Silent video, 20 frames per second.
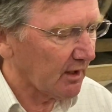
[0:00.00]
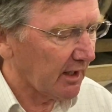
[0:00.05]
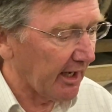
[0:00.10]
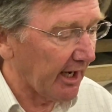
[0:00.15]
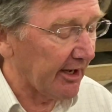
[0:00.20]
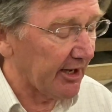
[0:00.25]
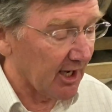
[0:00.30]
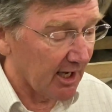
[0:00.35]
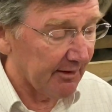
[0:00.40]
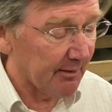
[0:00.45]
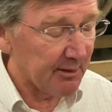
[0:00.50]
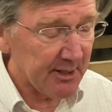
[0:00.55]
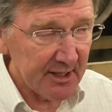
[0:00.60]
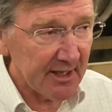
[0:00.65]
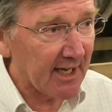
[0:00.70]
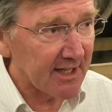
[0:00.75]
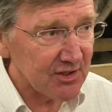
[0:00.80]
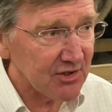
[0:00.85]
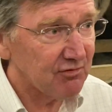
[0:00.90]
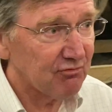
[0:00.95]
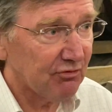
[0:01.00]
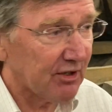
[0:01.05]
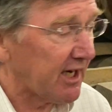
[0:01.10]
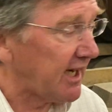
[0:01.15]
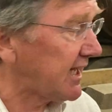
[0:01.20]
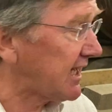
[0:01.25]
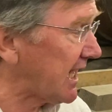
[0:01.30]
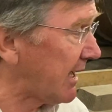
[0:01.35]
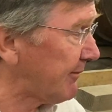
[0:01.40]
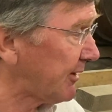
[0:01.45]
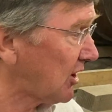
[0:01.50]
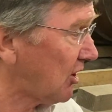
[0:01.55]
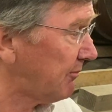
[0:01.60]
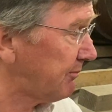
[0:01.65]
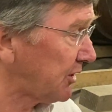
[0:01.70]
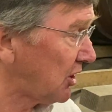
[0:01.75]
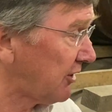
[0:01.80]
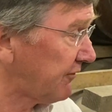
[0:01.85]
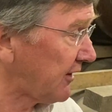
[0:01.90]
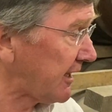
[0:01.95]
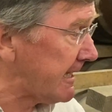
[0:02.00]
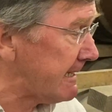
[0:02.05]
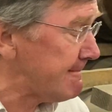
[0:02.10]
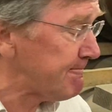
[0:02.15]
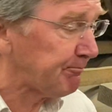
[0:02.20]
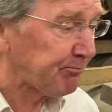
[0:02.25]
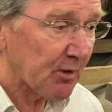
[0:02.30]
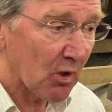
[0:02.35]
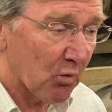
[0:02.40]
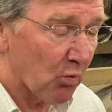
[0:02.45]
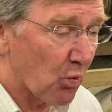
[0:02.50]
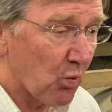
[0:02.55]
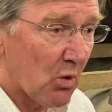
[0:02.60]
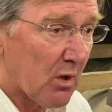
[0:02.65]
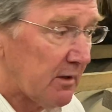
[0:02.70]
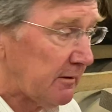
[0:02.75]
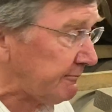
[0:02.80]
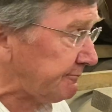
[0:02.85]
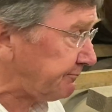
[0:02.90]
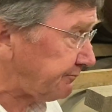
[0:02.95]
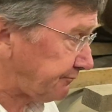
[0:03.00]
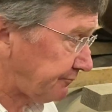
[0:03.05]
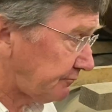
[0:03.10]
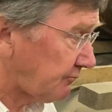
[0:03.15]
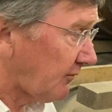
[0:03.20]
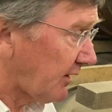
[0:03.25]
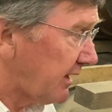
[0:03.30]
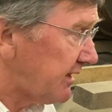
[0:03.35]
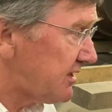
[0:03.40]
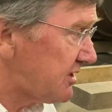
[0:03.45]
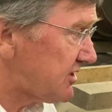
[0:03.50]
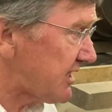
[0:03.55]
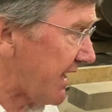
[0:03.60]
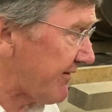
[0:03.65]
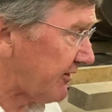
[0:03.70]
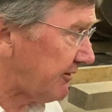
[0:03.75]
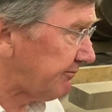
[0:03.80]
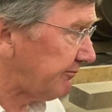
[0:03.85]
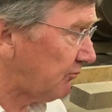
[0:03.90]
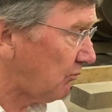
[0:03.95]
Oh yeah, I mean that's really coming on beautifully. This is a 2007.